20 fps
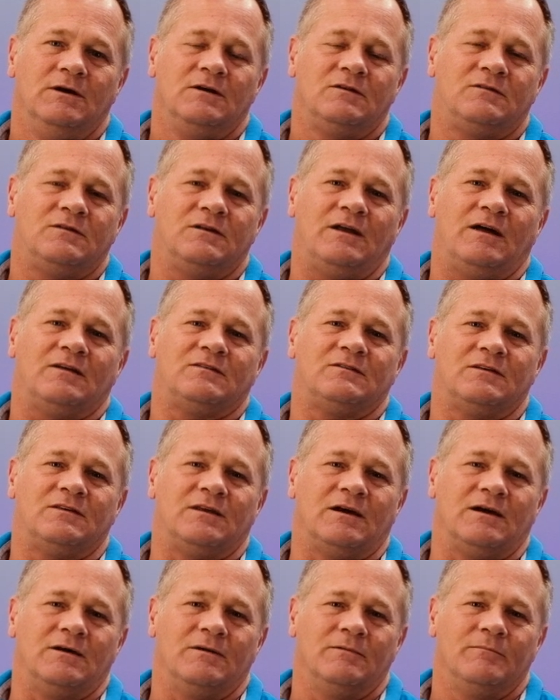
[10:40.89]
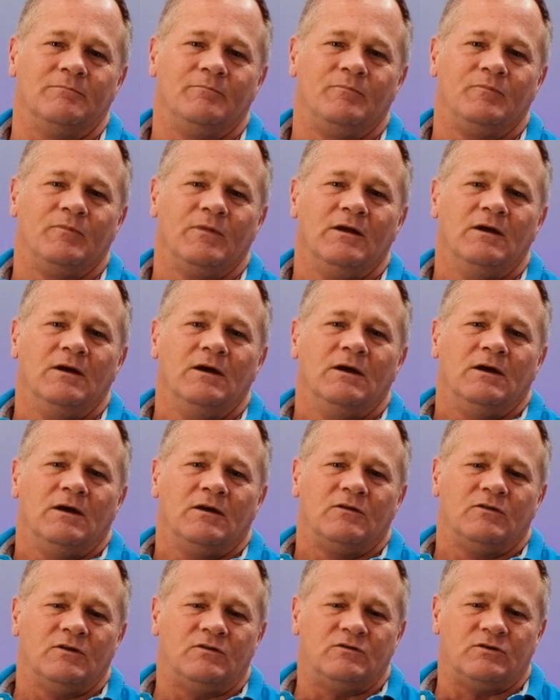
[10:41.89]
See, that's the thing.
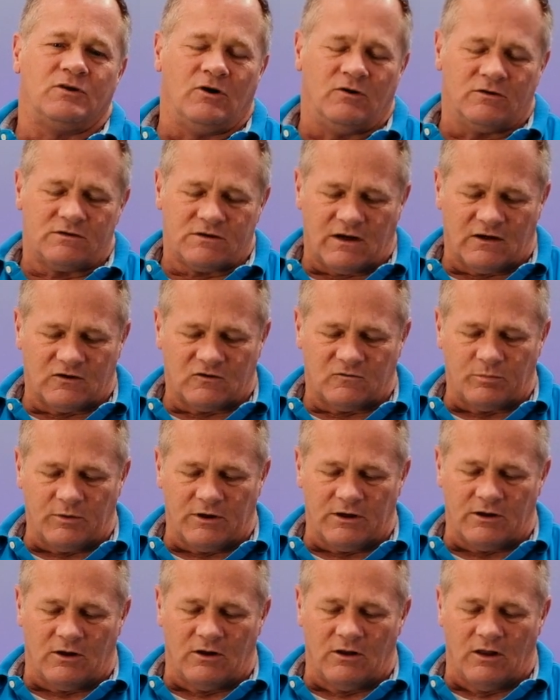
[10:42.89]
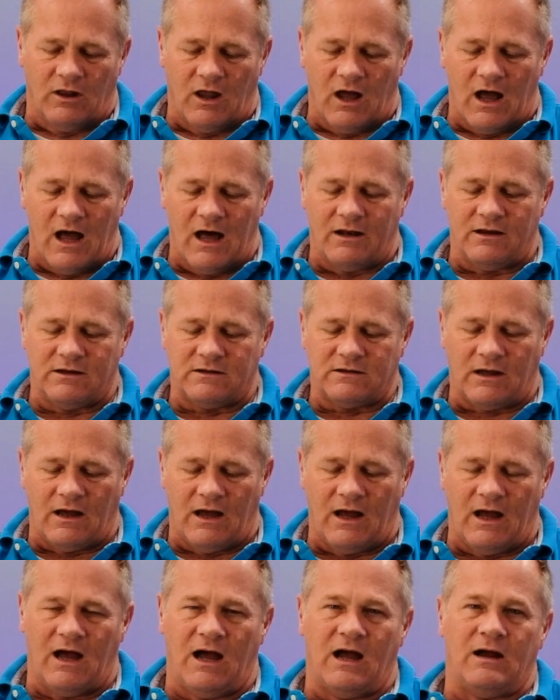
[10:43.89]
The church has spent a lot of
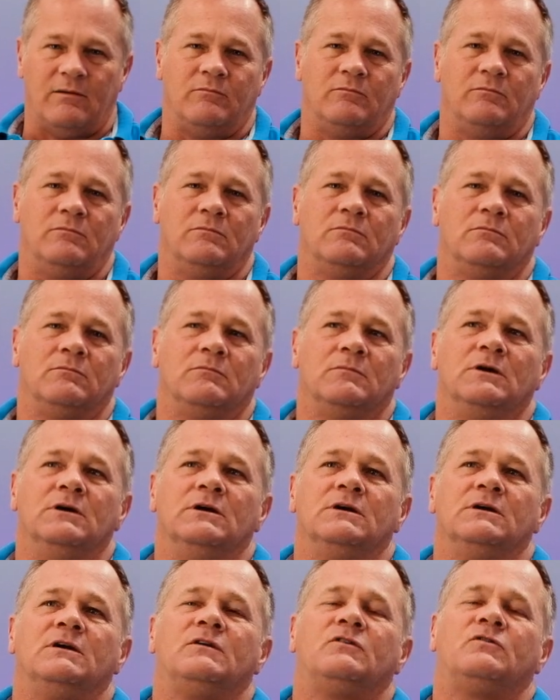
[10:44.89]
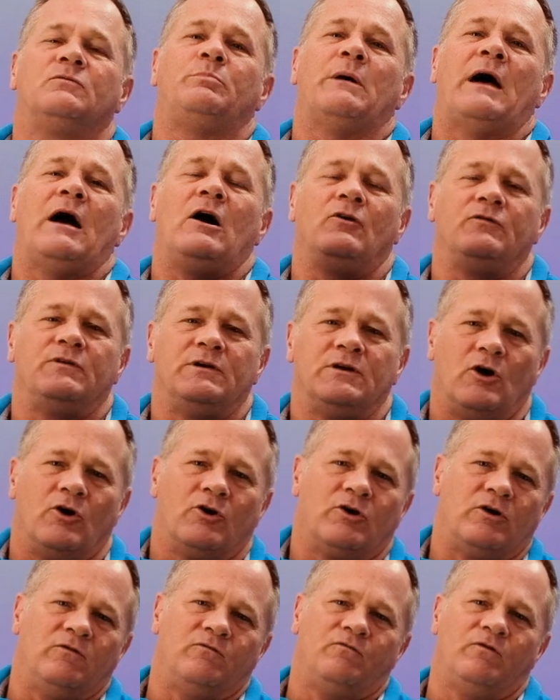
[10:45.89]
time espousing our
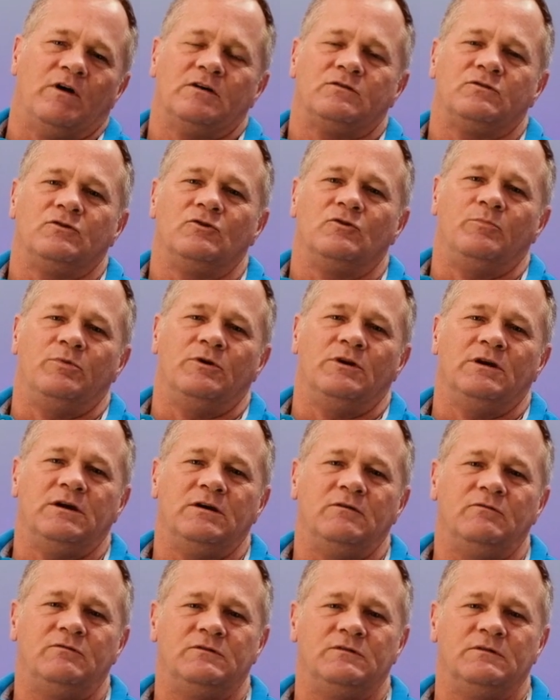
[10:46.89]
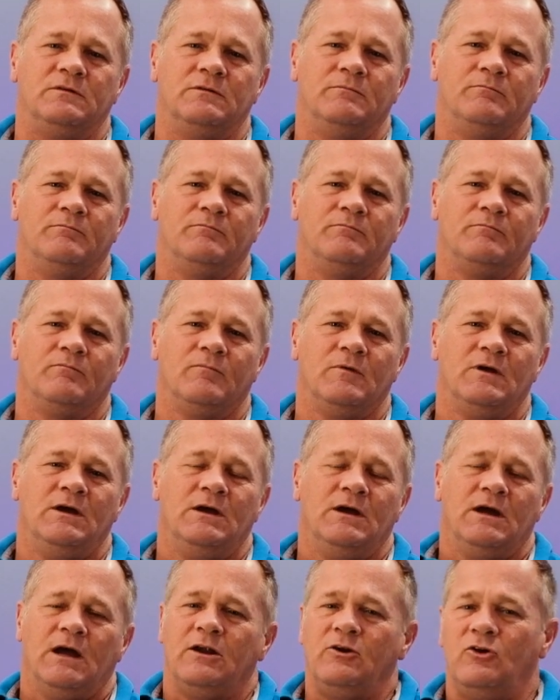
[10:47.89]
confessional beliefs.
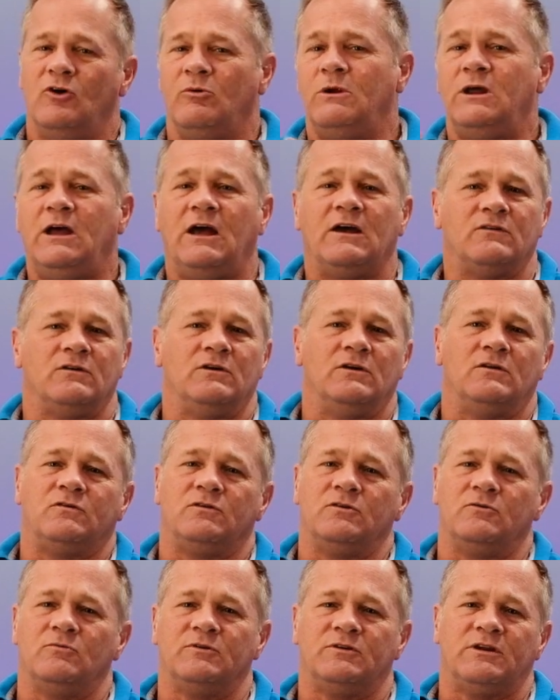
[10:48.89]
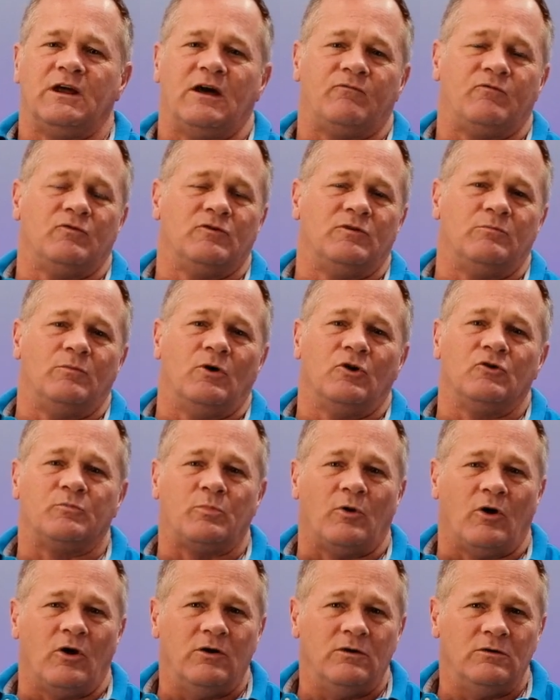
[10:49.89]
And nobody has an issue with that for the most
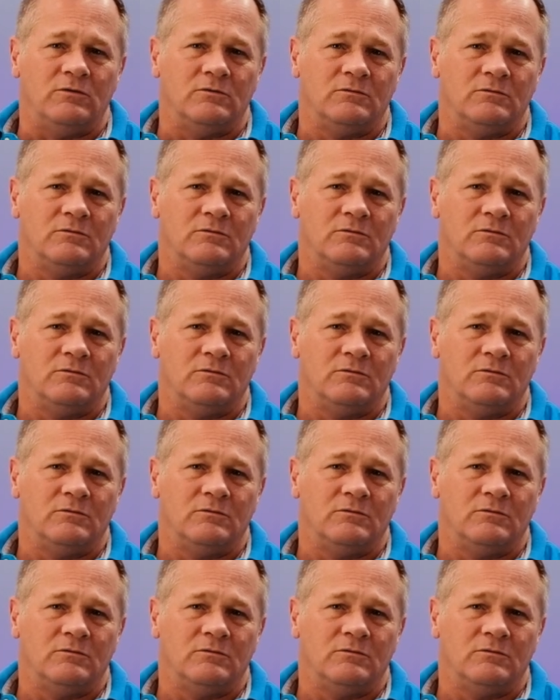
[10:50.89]
part.